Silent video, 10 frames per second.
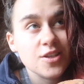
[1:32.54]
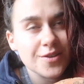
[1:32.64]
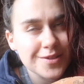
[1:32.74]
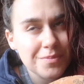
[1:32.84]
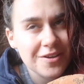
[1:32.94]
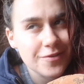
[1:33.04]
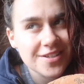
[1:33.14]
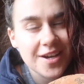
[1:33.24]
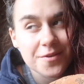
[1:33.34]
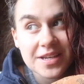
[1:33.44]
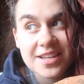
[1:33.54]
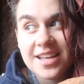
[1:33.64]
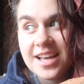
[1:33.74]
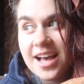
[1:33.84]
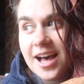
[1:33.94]
so it's perfect timing.
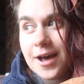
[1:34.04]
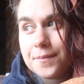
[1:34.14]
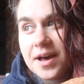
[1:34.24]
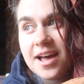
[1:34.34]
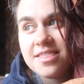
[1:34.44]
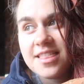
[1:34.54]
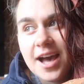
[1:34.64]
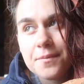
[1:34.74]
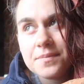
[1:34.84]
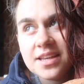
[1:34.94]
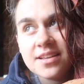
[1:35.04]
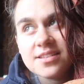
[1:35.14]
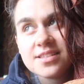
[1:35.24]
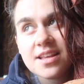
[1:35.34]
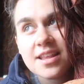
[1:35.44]
Um, and that
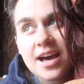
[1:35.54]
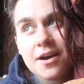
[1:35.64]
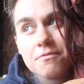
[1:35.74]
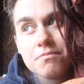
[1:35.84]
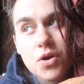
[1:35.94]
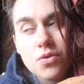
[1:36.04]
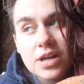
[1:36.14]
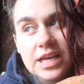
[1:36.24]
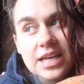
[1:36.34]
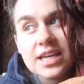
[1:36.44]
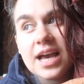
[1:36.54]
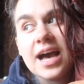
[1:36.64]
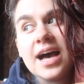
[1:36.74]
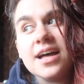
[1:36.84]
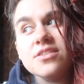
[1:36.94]
means that Molly
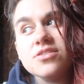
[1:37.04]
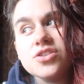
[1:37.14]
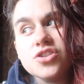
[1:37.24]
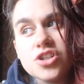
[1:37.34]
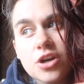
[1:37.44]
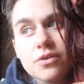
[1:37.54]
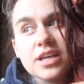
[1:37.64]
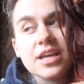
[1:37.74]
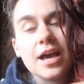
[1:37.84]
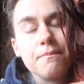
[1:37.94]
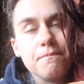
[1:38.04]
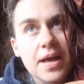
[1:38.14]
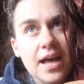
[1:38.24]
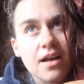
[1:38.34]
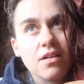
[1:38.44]
and Joey and
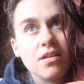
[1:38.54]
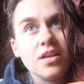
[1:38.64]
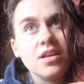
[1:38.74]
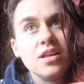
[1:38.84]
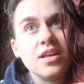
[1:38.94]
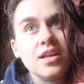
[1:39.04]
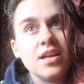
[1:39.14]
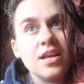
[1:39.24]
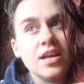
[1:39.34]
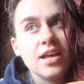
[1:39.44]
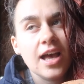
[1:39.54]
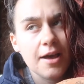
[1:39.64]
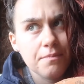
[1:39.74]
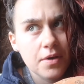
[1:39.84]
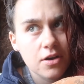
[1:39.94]
Belle
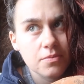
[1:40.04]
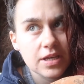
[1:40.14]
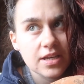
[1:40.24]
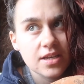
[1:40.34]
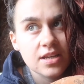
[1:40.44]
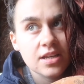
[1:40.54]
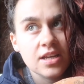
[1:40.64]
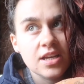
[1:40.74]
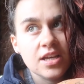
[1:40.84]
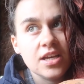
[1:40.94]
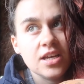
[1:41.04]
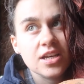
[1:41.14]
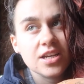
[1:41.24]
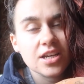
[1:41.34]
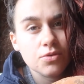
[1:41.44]
and Barbie
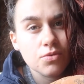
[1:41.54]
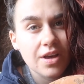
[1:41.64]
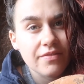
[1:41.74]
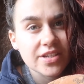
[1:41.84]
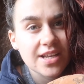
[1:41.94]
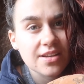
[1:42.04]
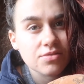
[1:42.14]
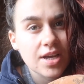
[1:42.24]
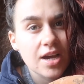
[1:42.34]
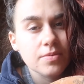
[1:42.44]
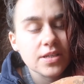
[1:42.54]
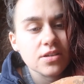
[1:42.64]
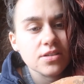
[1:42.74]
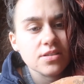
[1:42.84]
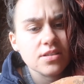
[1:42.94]
can all have a saddle now
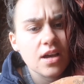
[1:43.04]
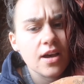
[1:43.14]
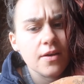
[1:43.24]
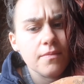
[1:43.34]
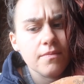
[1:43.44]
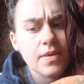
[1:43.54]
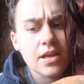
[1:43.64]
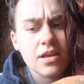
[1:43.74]
because um,